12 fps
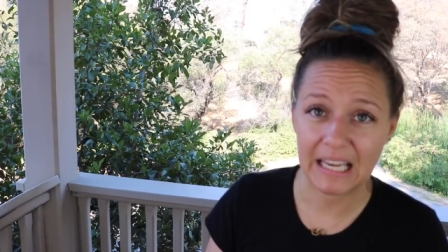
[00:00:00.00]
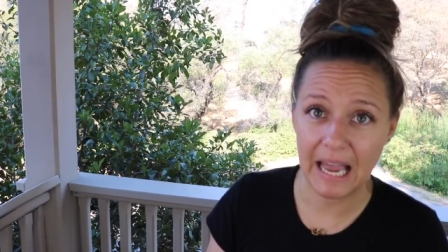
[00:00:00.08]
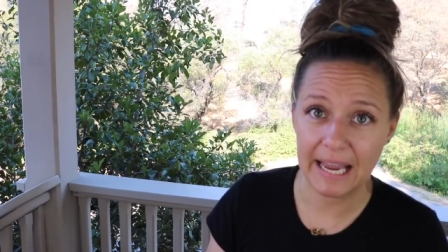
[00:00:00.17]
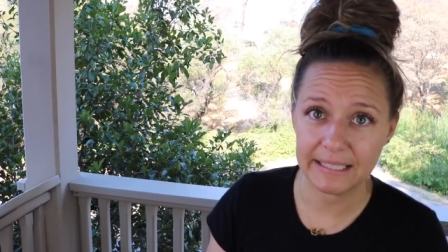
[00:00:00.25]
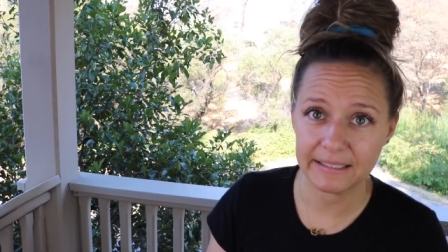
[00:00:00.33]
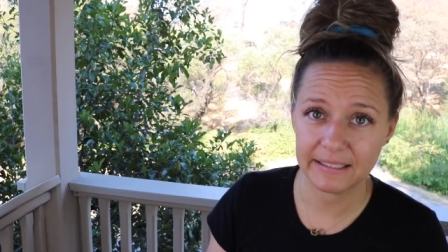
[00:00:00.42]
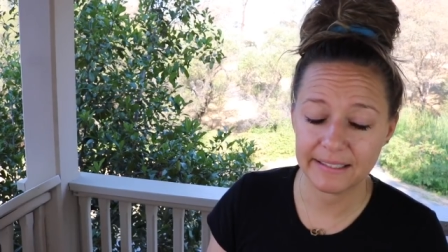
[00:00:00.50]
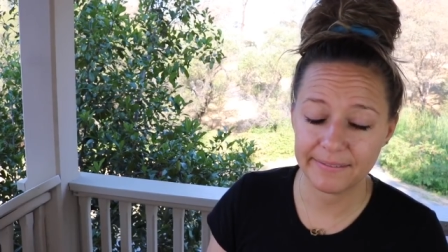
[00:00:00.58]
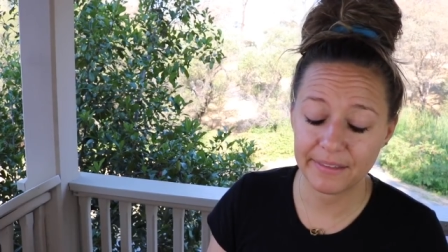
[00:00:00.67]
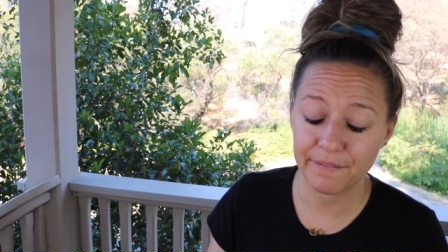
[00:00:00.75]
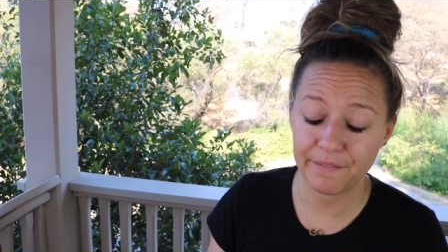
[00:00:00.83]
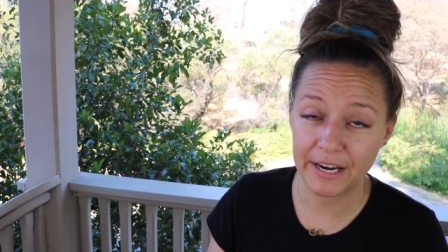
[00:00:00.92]
Guys,
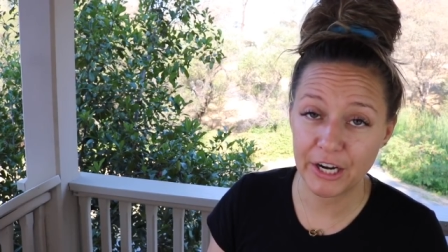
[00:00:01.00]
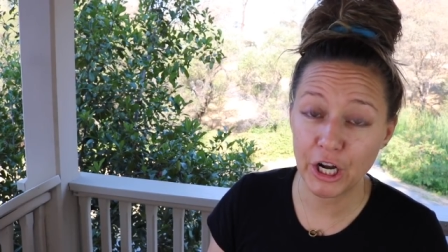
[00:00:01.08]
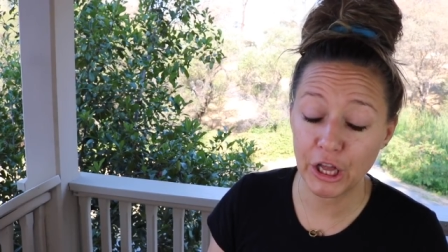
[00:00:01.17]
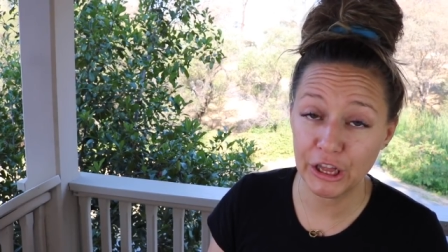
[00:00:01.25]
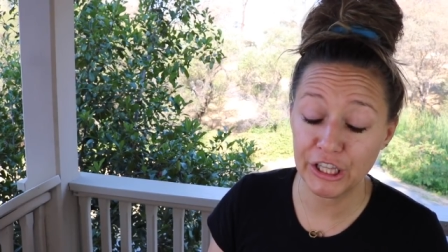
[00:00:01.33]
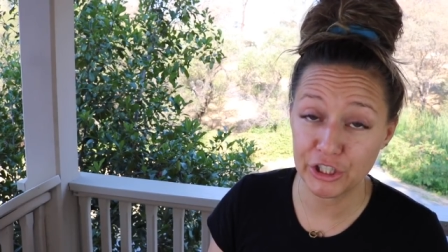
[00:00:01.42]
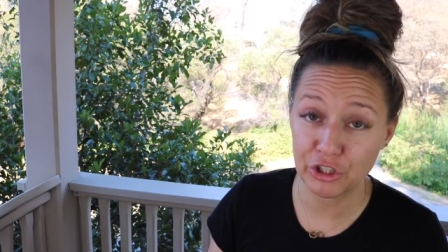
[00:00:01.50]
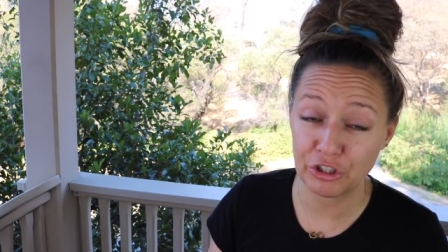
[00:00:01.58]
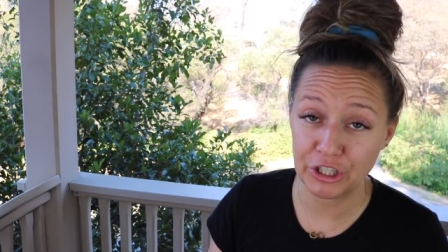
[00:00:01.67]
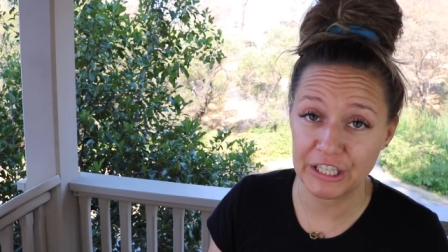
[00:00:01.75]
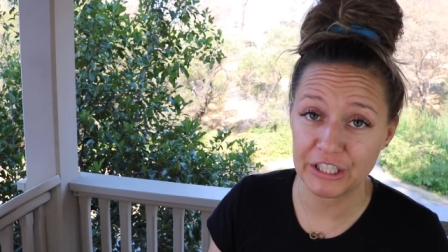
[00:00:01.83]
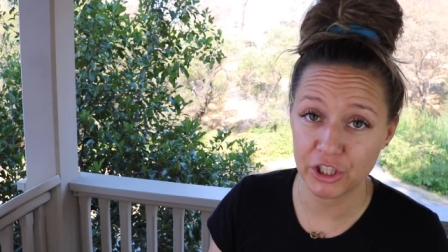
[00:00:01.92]
the fire
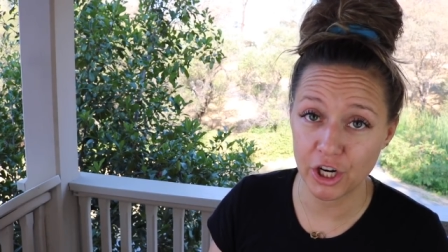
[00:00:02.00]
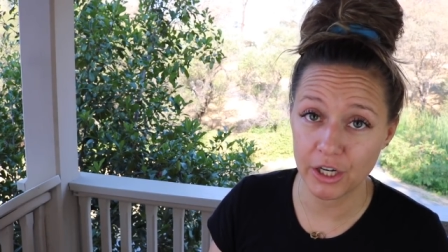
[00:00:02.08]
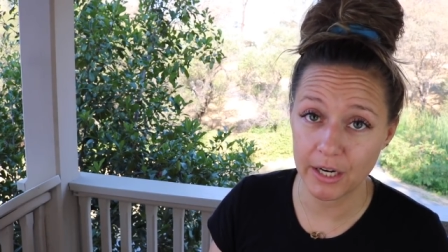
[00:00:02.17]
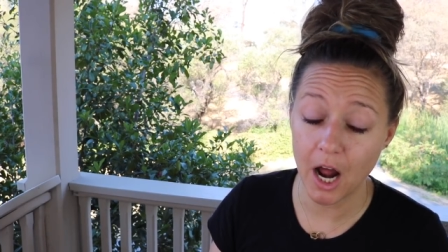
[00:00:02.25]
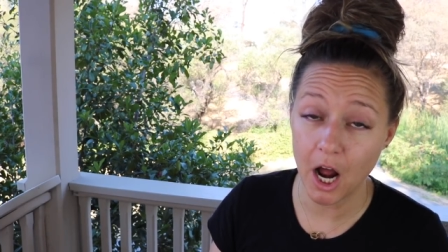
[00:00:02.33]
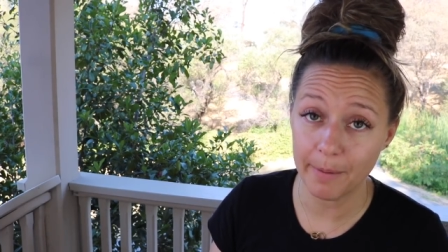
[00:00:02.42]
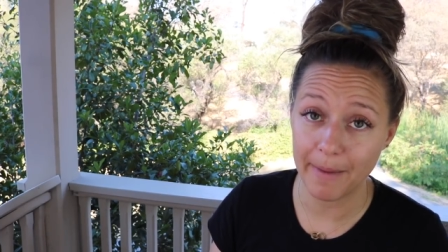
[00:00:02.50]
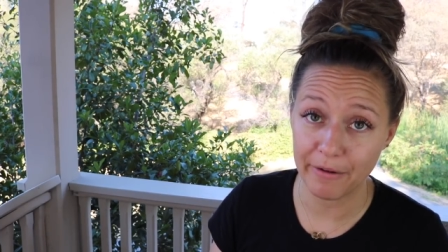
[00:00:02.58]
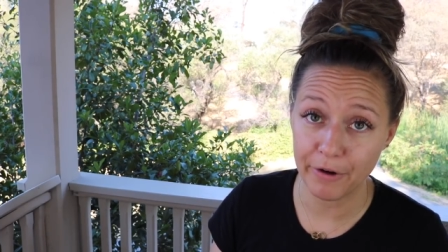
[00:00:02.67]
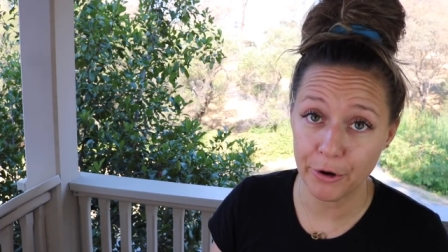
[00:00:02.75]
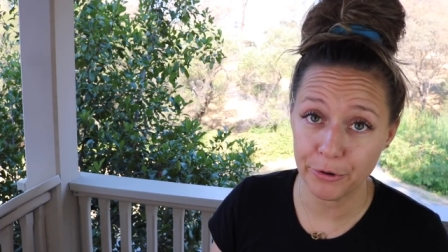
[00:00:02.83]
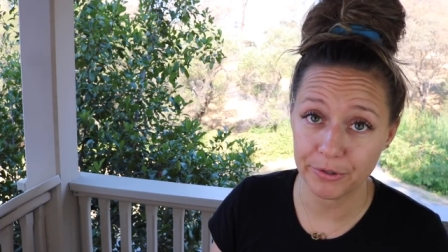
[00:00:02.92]
literally started on my
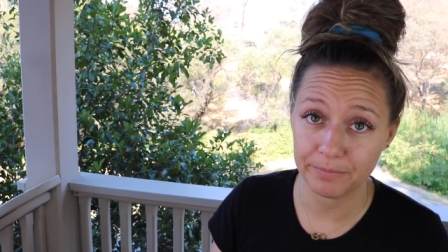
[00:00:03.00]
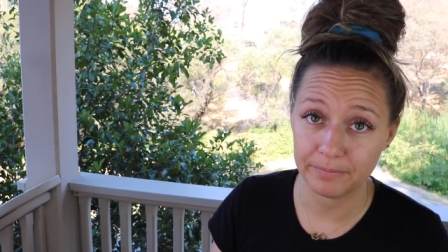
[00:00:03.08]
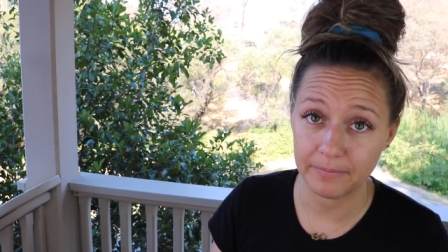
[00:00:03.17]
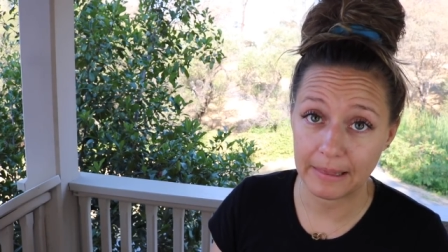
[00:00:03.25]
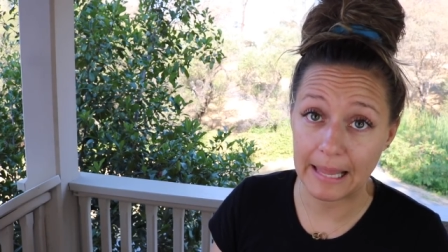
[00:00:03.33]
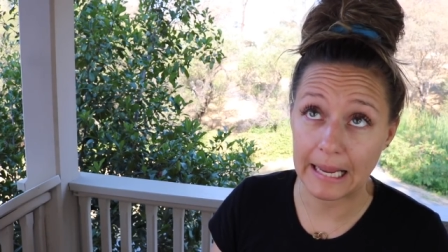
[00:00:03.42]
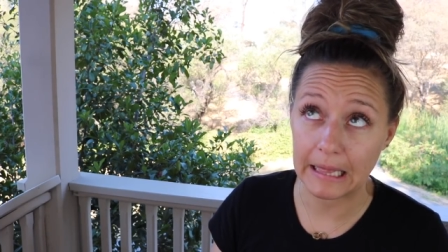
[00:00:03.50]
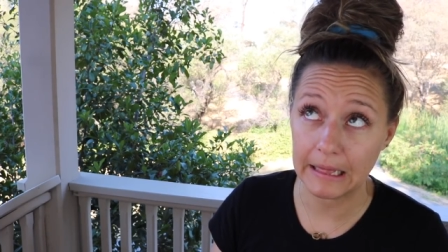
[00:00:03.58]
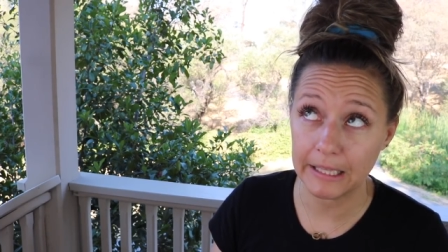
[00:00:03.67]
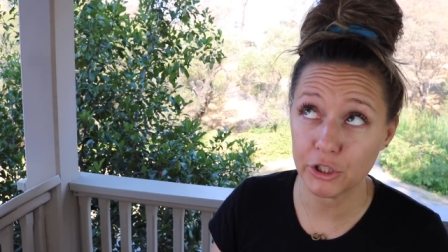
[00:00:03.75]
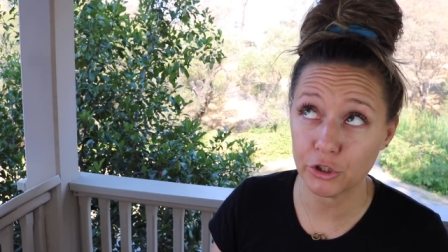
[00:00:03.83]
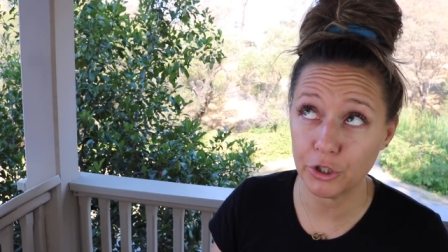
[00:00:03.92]
road. Like
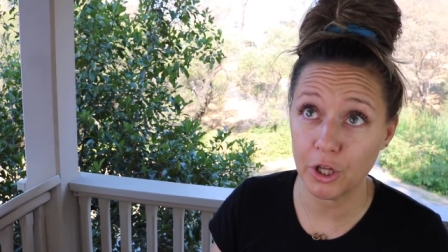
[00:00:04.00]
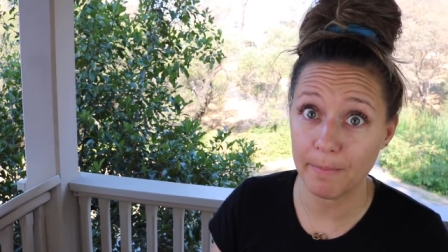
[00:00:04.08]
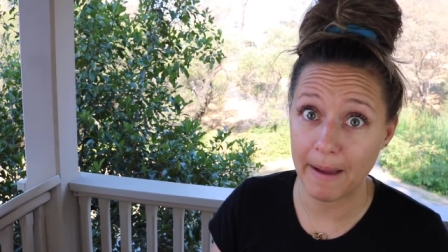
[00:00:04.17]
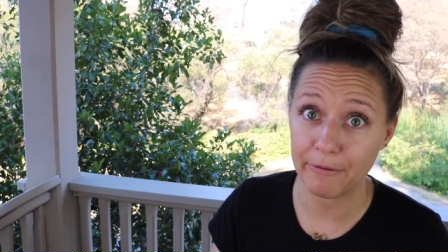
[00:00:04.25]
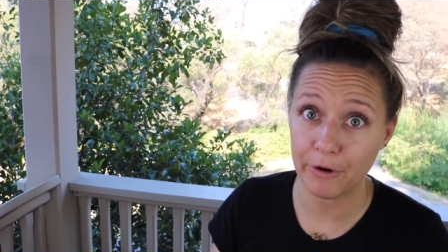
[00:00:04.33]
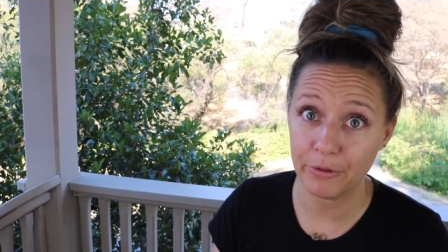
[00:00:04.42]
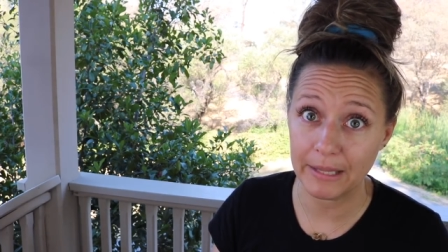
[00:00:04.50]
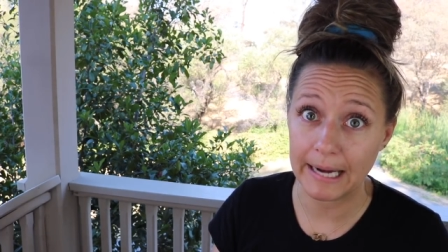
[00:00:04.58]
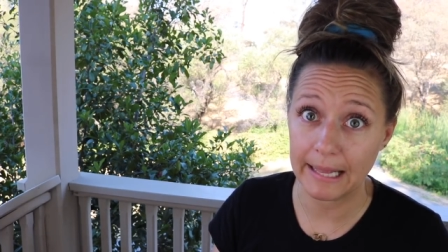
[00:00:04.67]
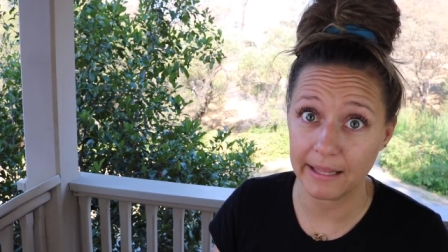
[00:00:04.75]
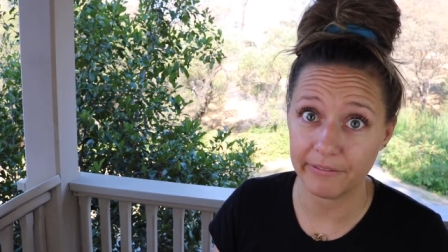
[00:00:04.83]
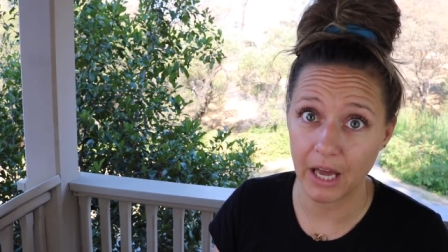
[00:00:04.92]
literal my road that
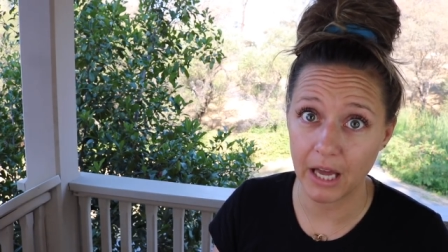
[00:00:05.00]
I live